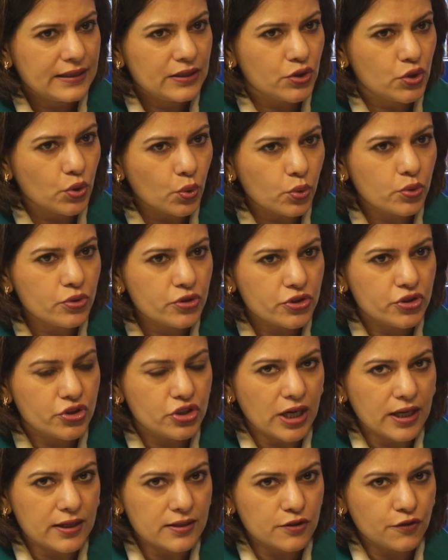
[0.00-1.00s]
don't
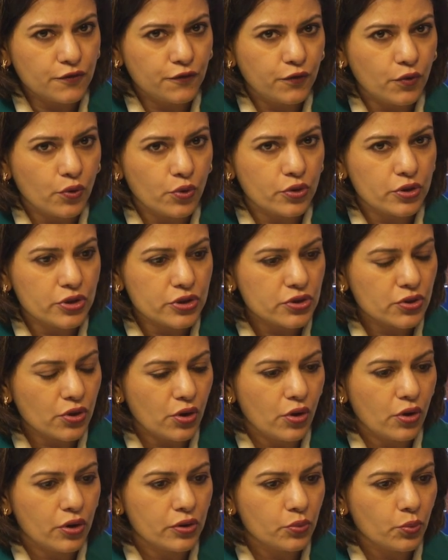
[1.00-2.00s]
just focus
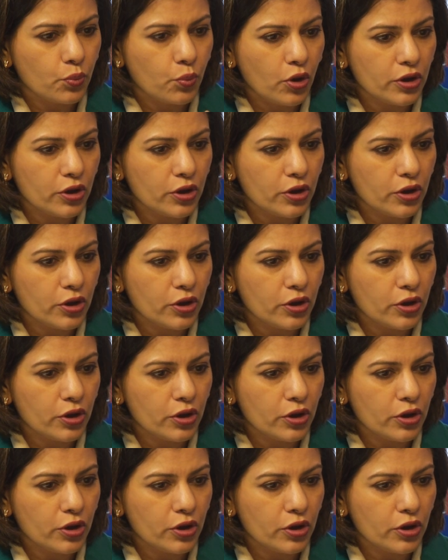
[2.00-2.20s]
on